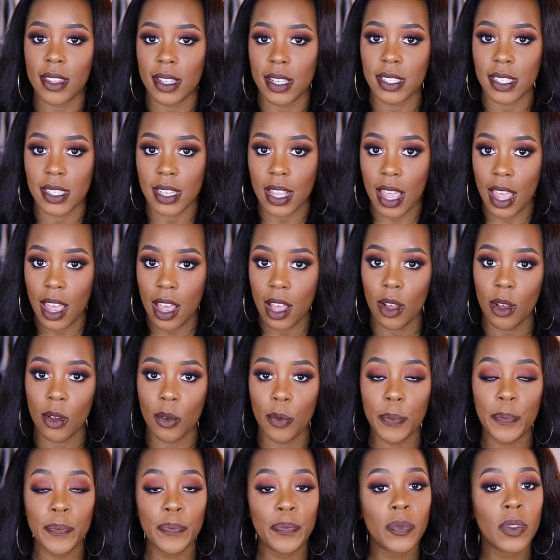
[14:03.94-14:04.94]
this
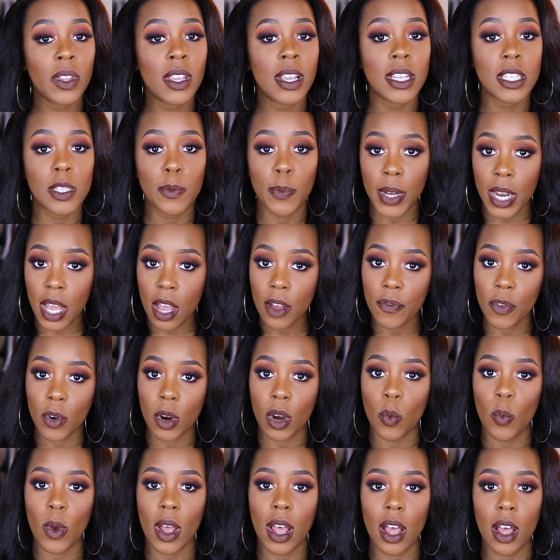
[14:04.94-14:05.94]
out. It's been out
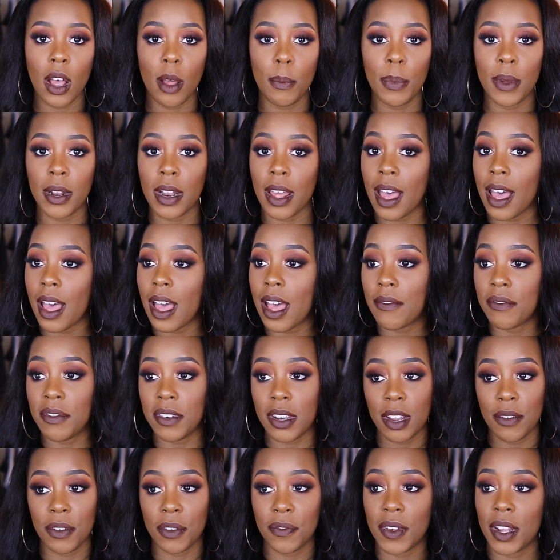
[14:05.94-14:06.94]
for a while, but I have
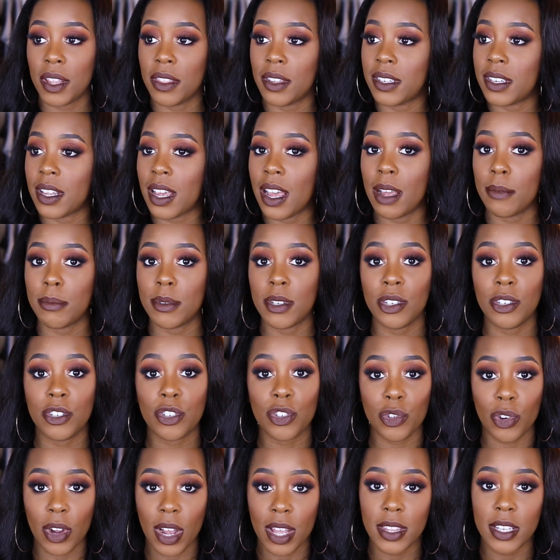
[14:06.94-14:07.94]
never found the time to
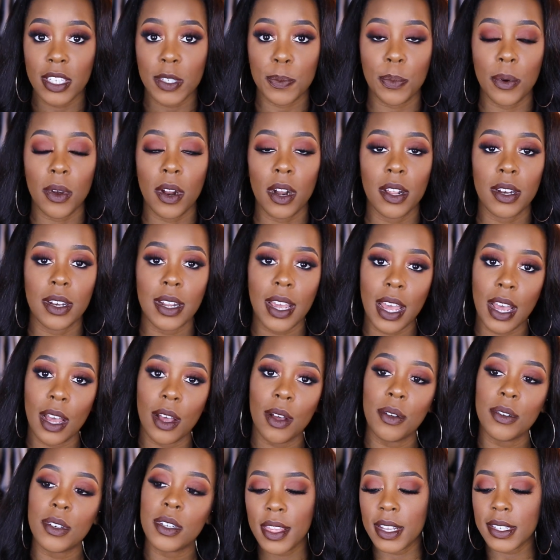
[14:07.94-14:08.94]
try this product
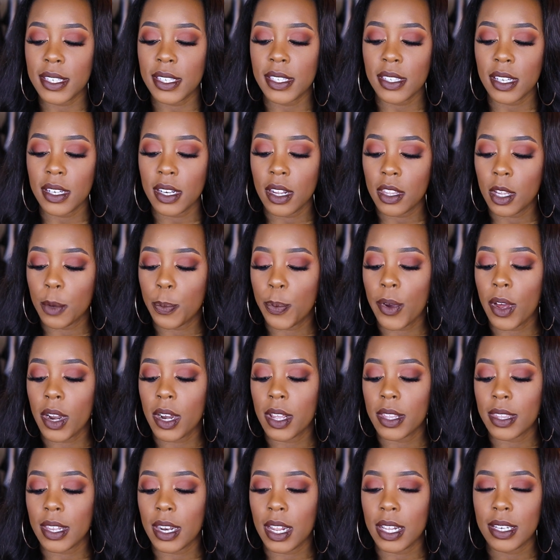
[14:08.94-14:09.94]
out. This is another
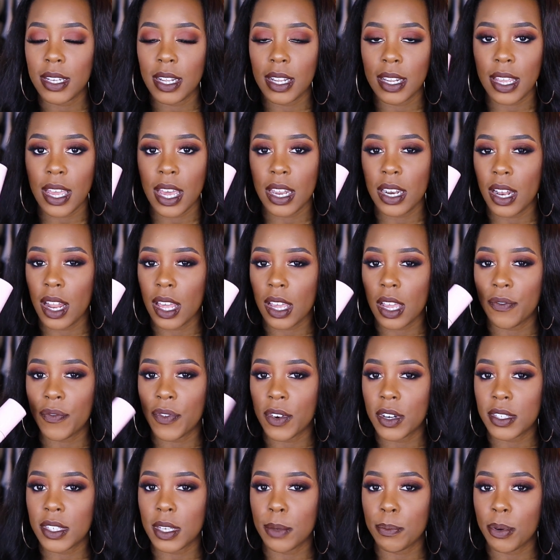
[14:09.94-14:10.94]
product that I did kind of like a
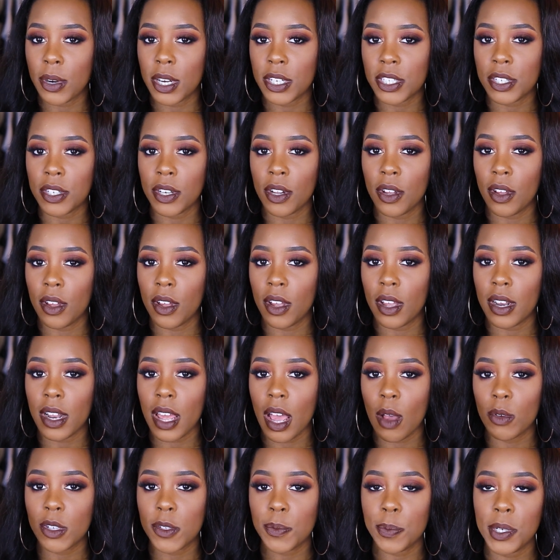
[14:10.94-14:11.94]
first impression on.
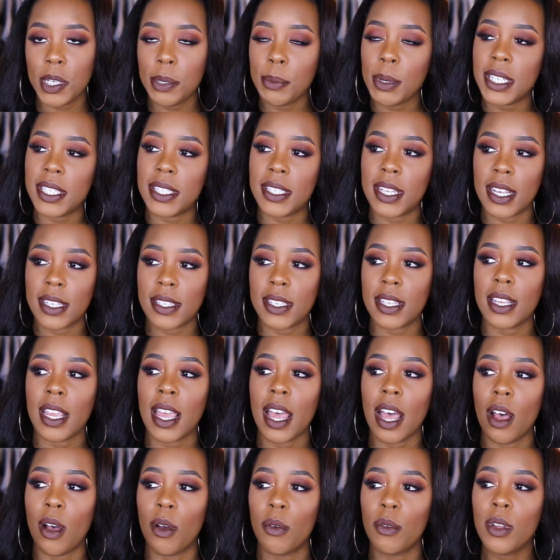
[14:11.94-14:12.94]
I was pretty much testing
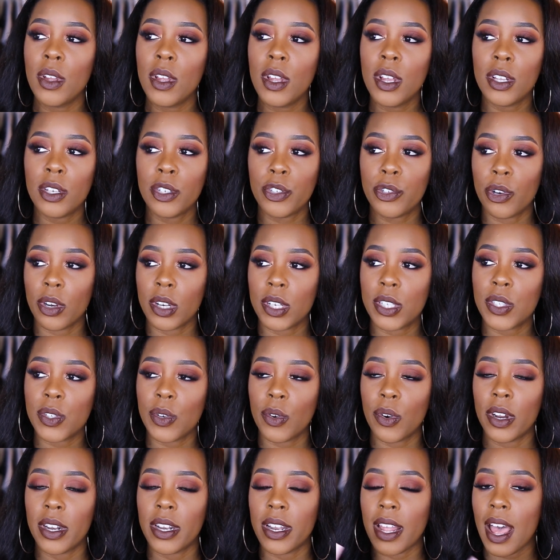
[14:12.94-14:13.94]
out
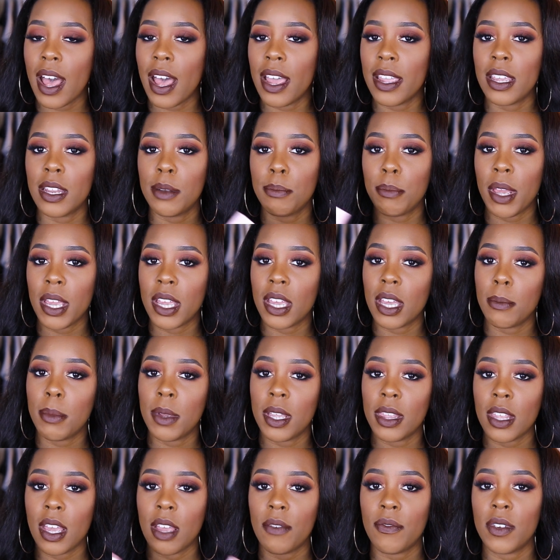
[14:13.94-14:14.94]
drugstore and high-end makeup
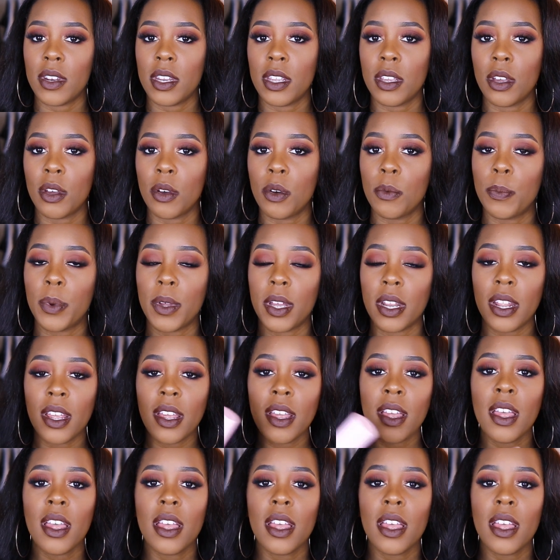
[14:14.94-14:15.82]
in that video, but